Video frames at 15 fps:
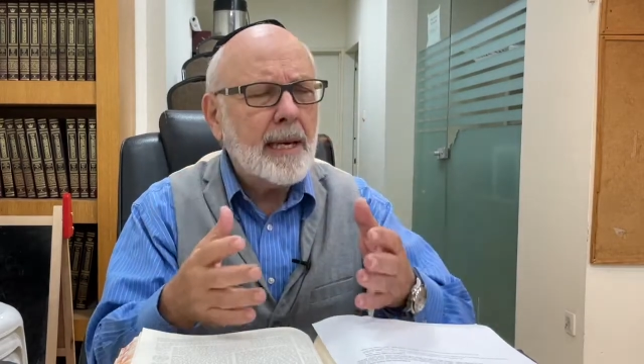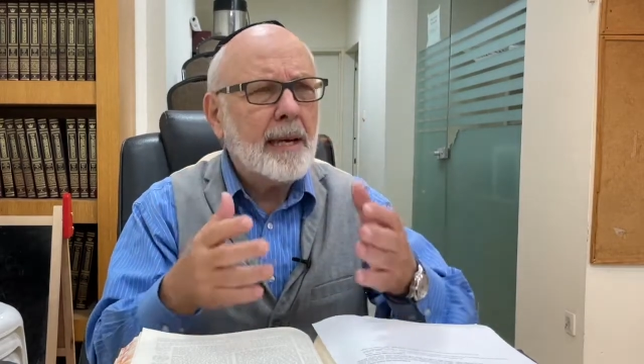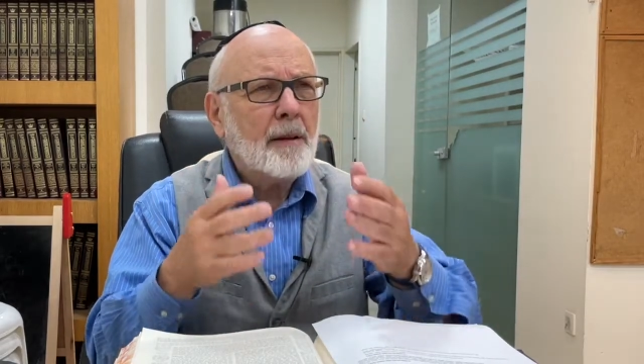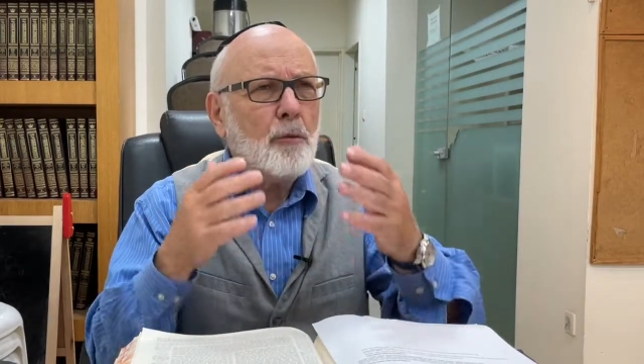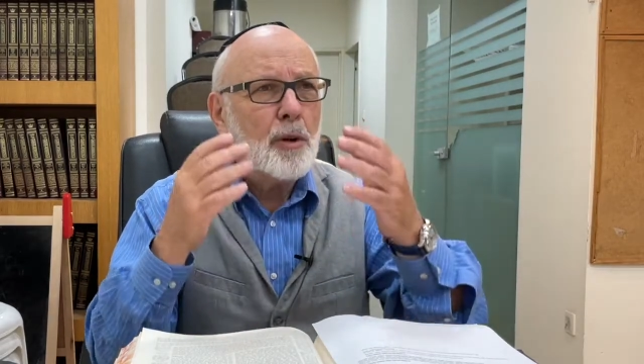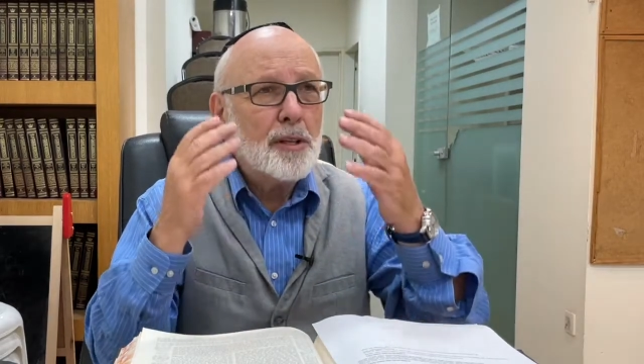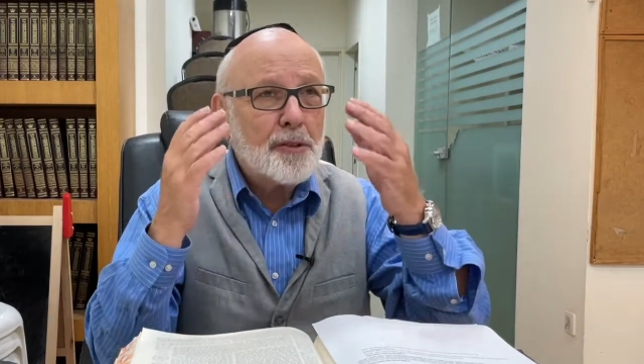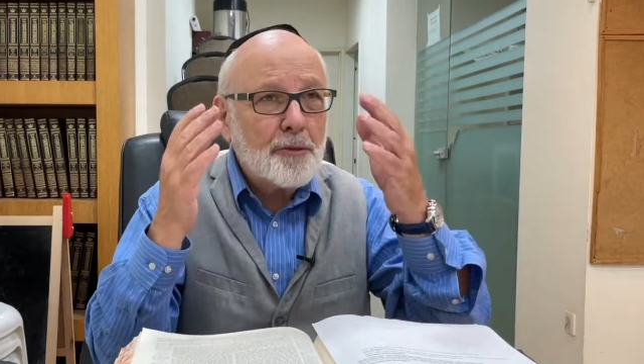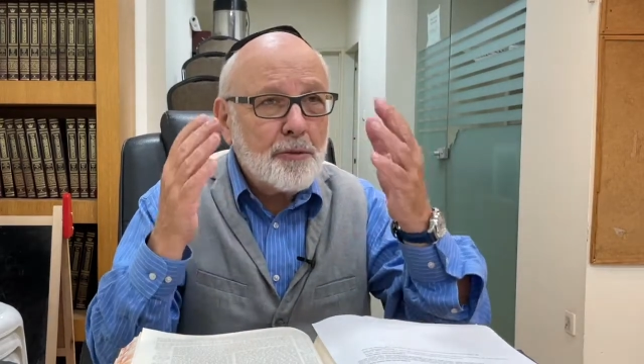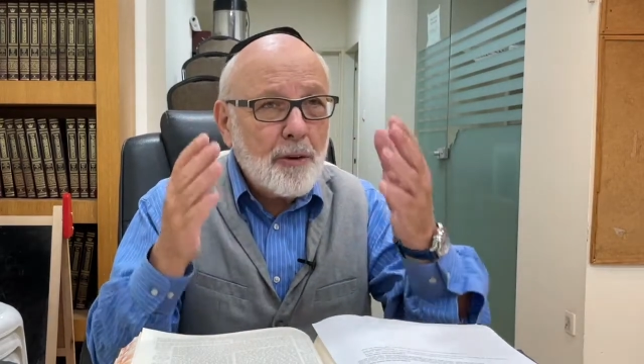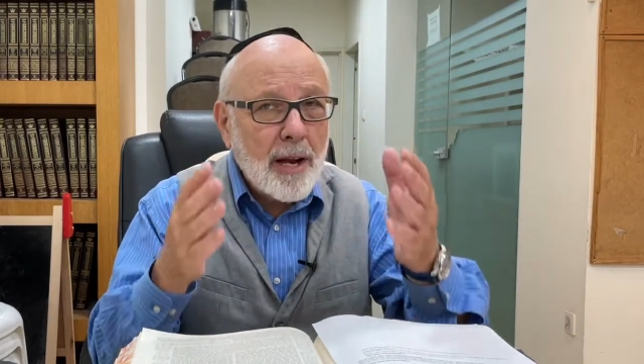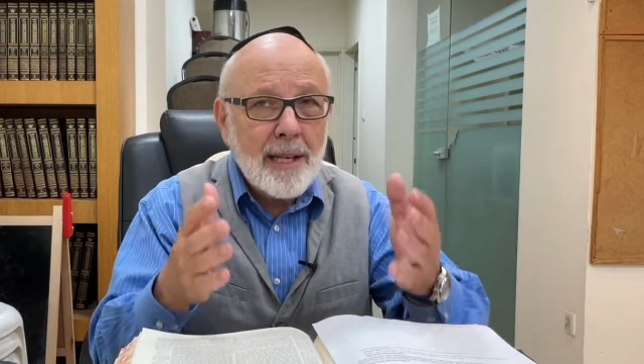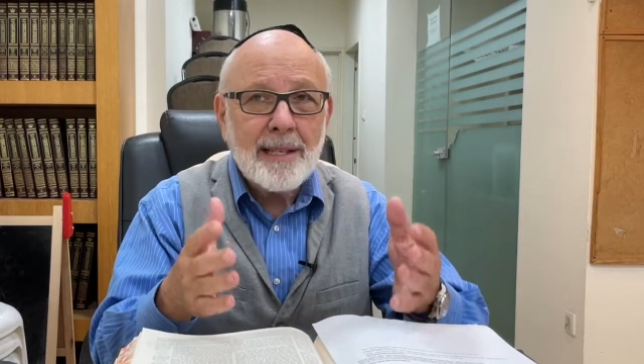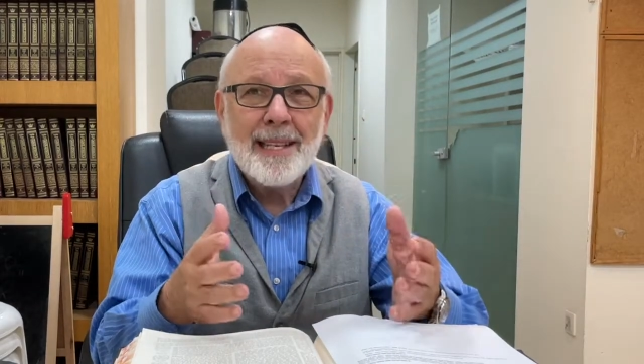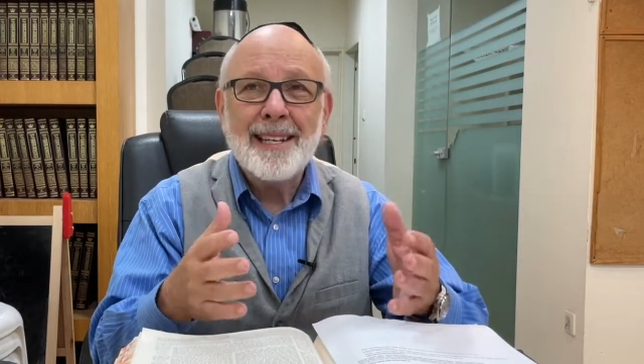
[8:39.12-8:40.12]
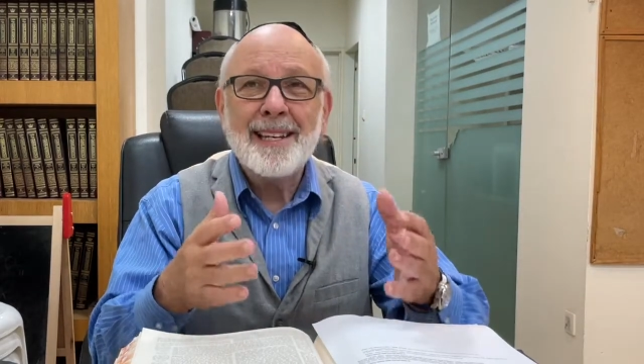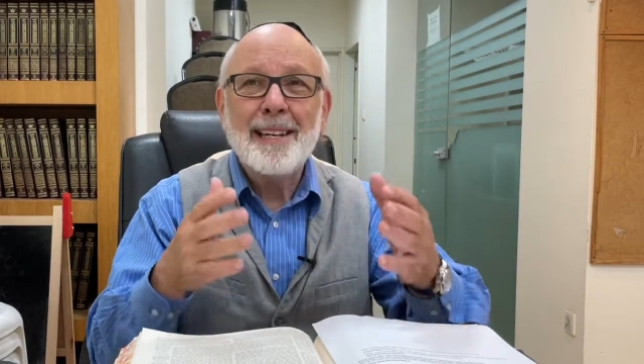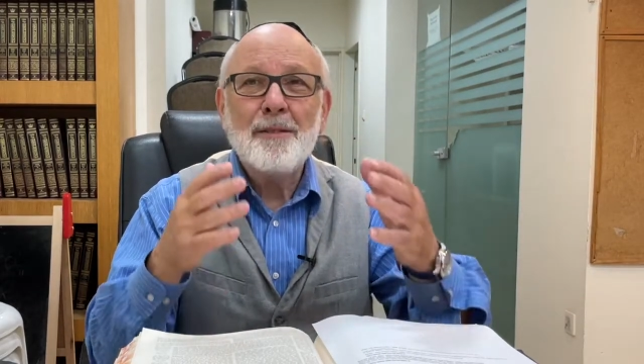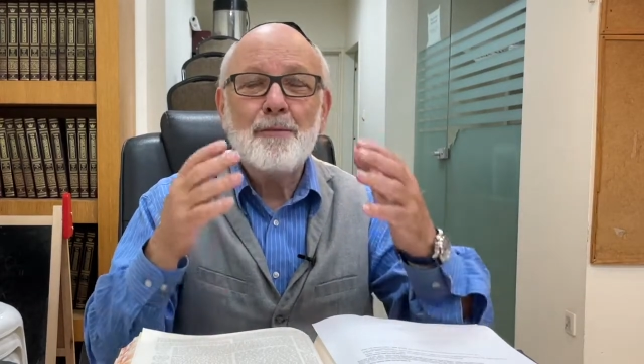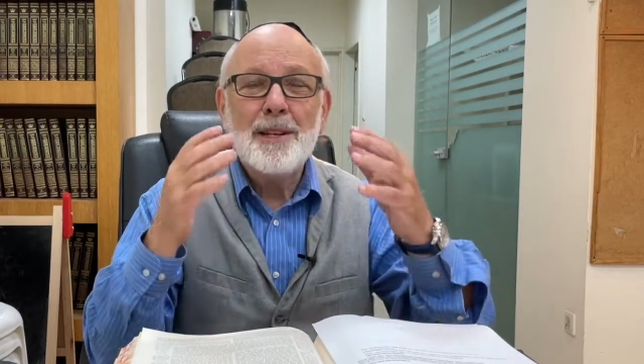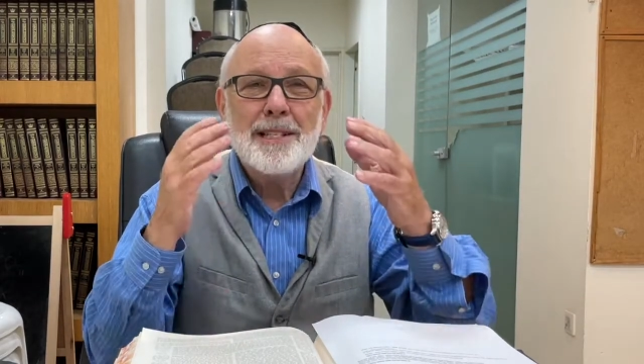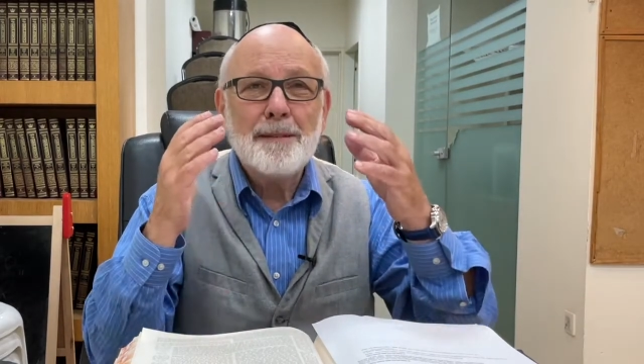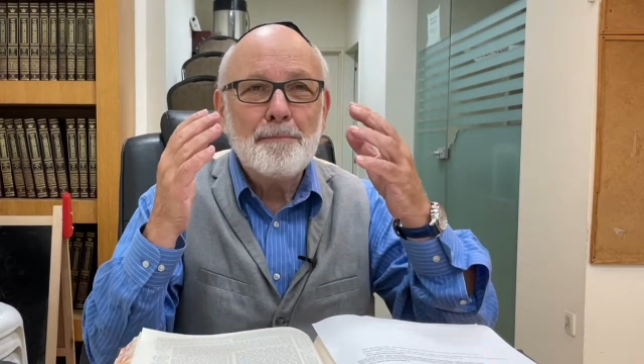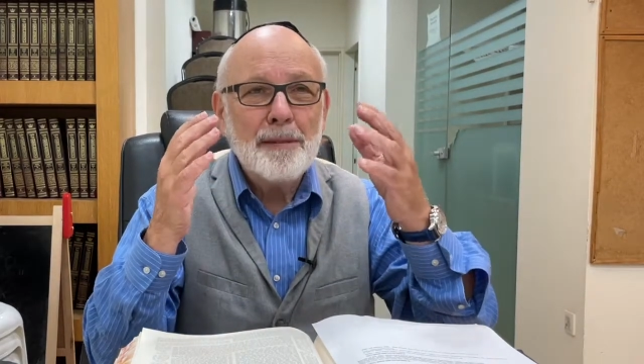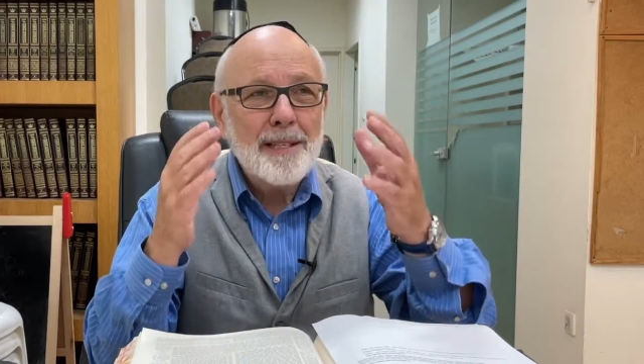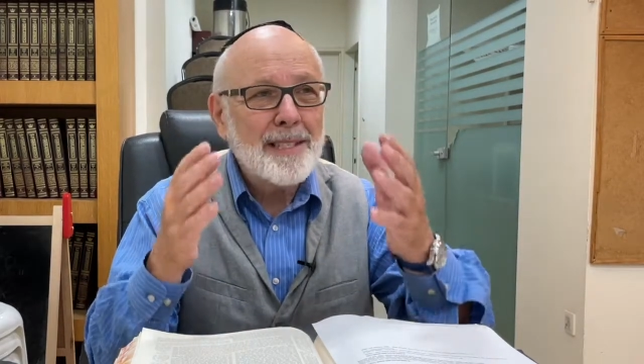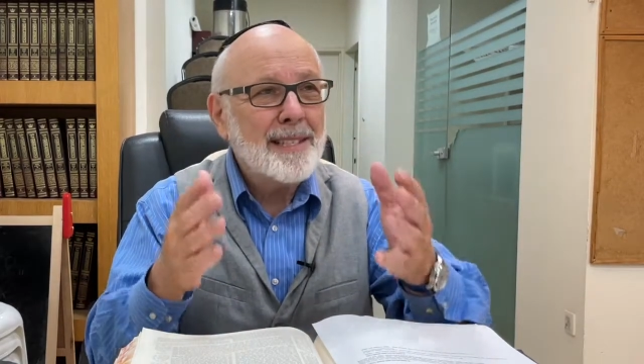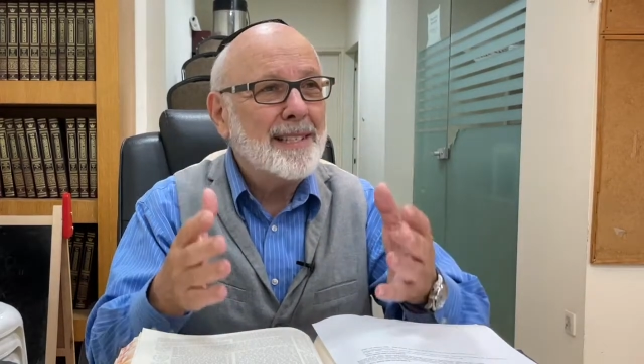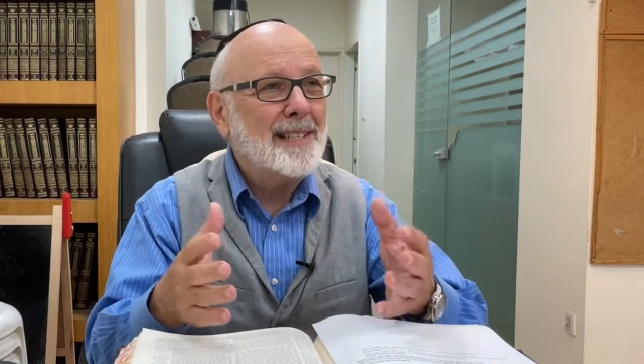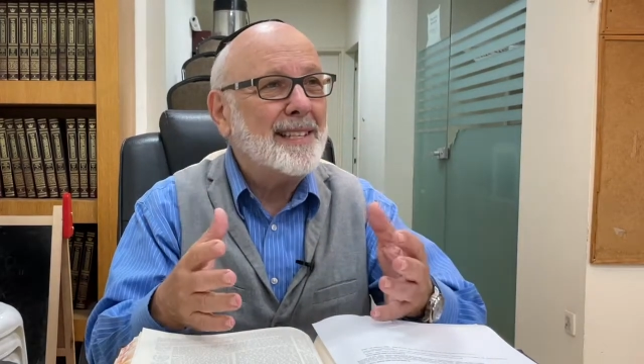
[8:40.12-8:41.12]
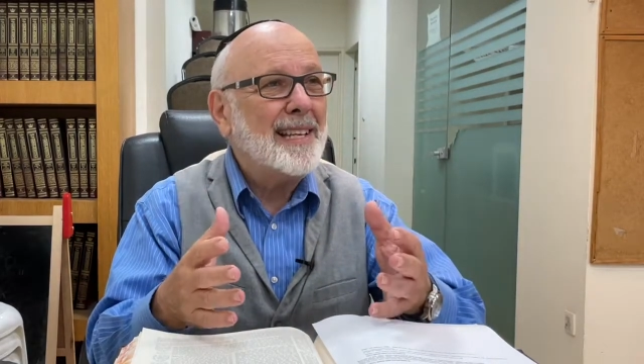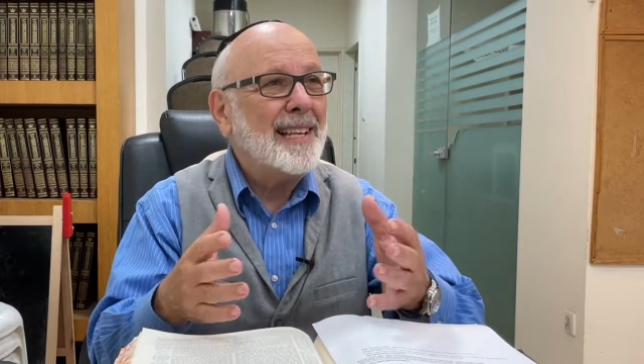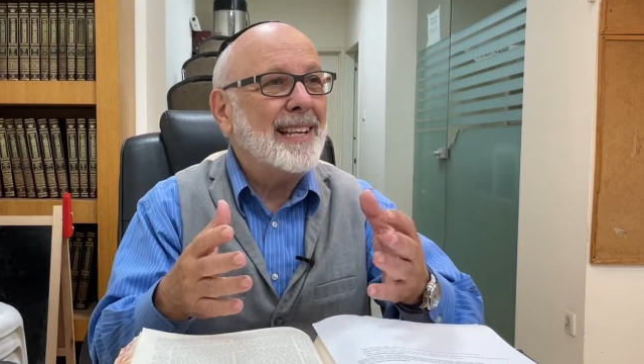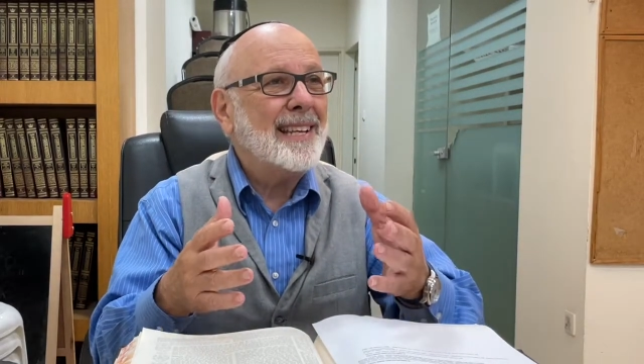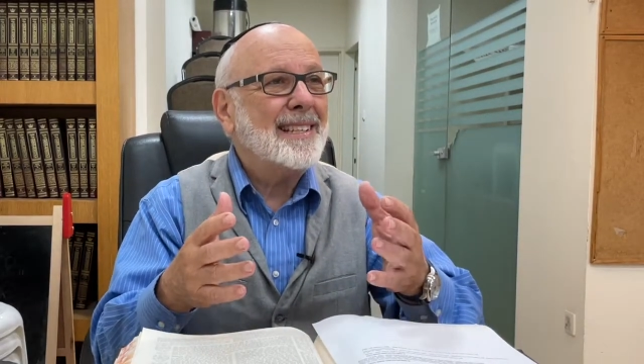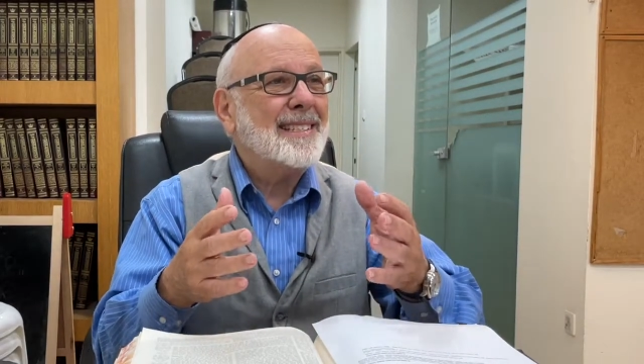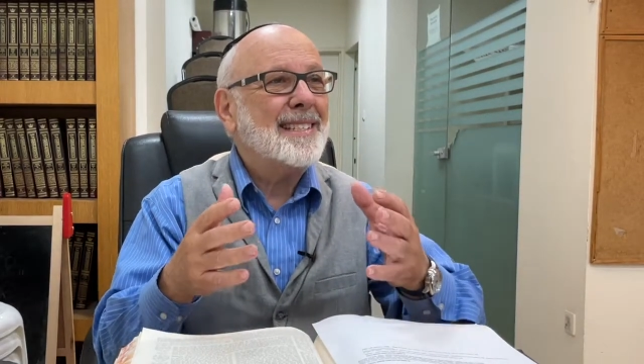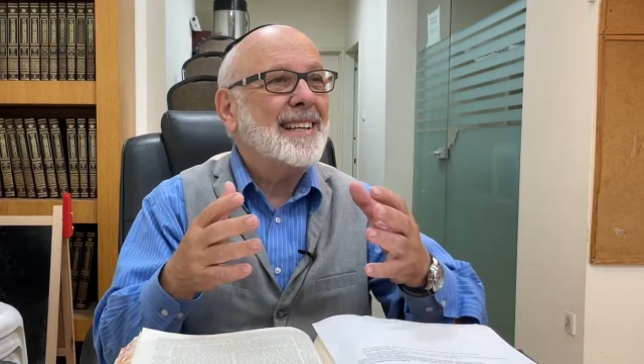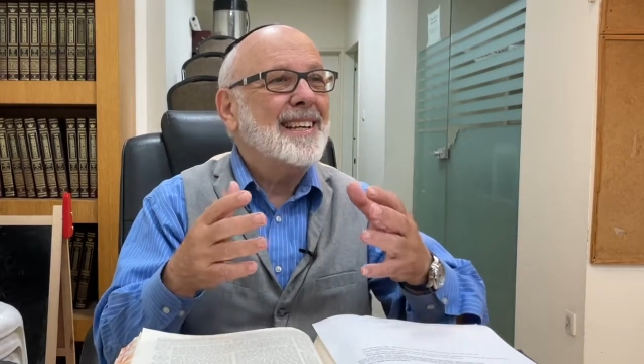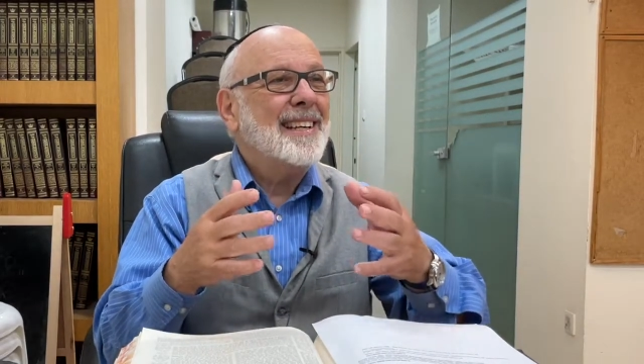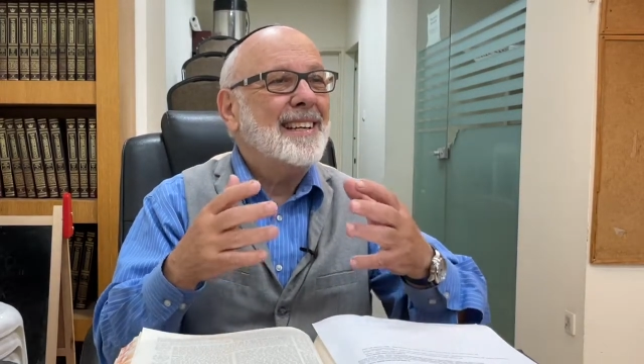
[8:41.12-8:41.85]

in one's writing, in one's business dealings,